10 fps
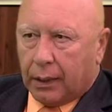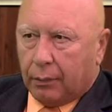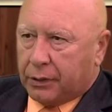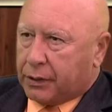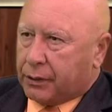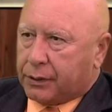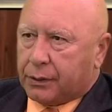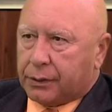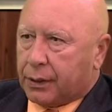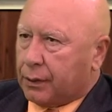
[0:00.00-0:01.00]
Which is
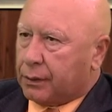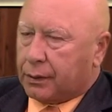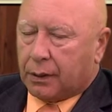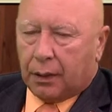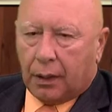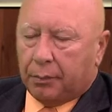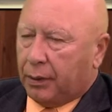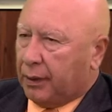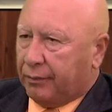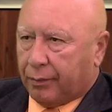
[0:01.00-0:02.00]
just
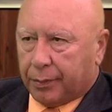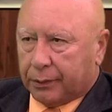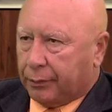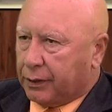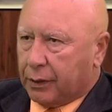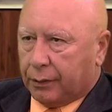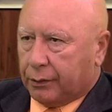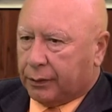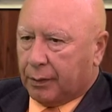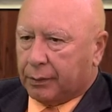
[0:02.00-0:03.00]
unbelievable when you tell
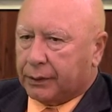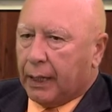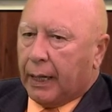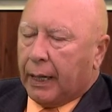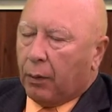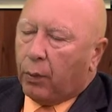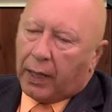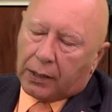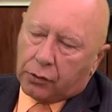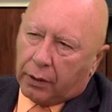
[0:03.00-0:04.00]
those numbers. And we're
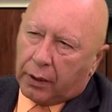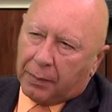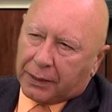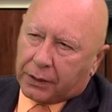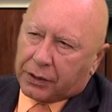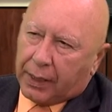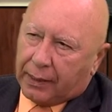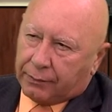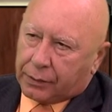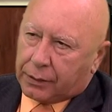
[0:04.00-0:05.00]
not talking about the
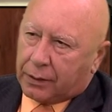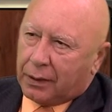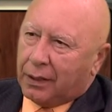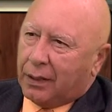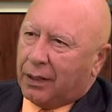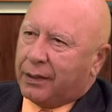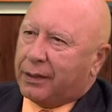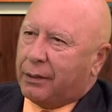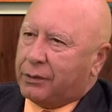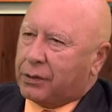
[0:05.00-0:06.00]
saves. Right.
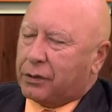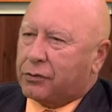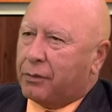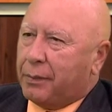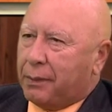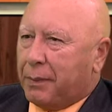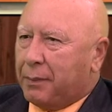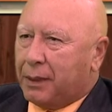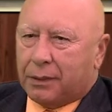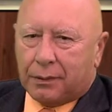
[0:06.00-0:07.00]
There was
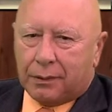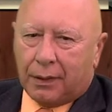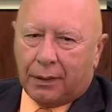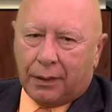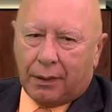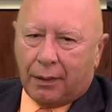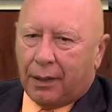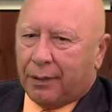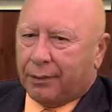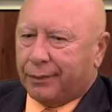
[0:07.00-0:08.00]
maybe
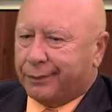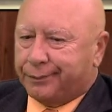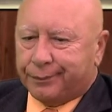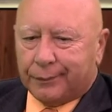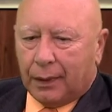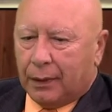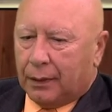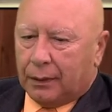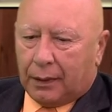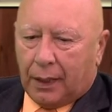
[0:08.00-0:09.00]
another,
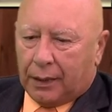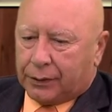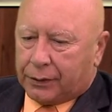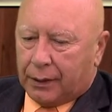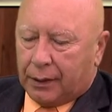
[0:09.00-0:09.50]
across